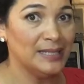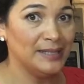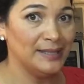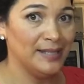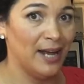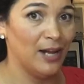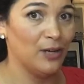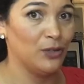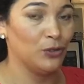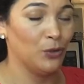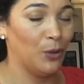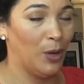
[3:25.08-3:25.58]

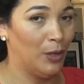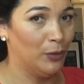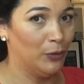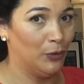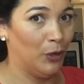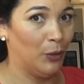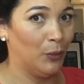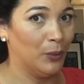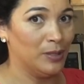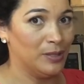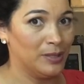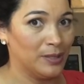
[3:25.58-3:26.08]
tender, I'll
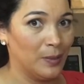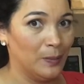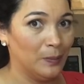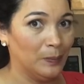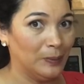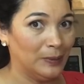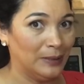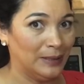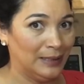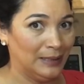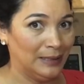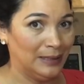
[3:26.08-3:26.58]
know it's
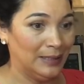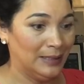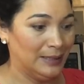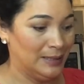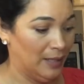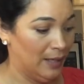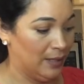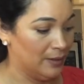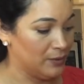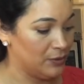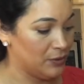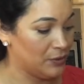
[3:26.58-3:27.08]
completely
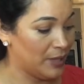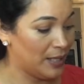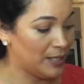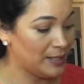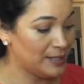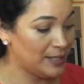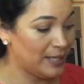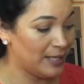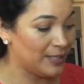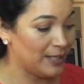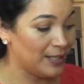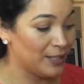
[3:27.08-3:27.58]
done. So that's
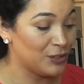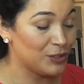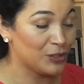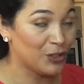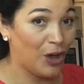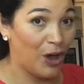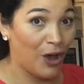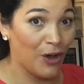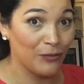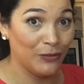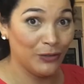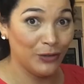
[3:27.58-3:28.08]
it, it's
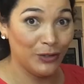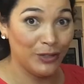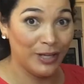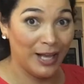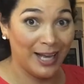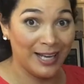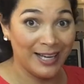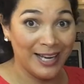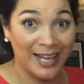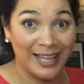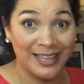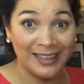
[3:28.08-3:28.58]
covered,
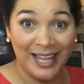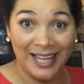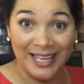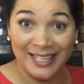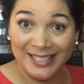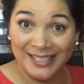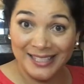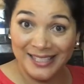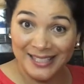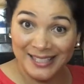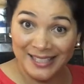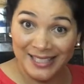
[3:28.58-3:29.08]
and I let
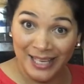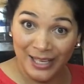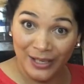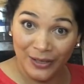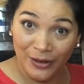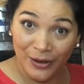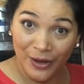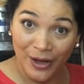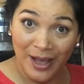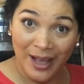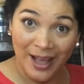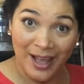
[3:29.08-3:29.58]
it sit
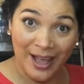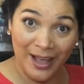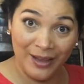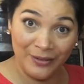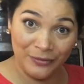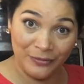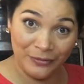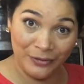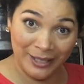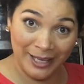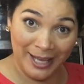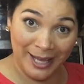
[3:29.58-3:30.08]
and
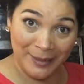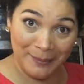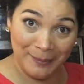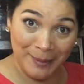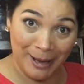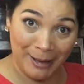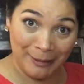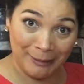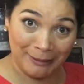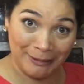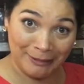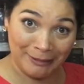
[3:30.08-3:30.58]
forget about it.